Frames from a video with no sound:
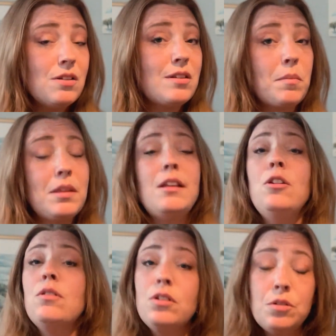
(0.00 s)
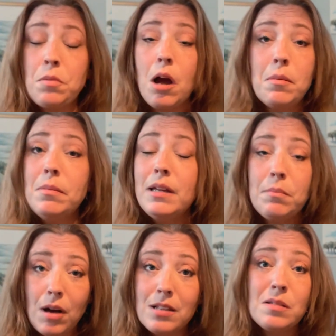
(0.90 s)
to something that you could
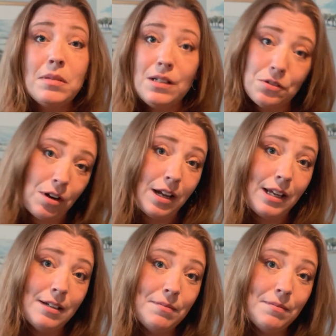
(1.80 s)
possibly try.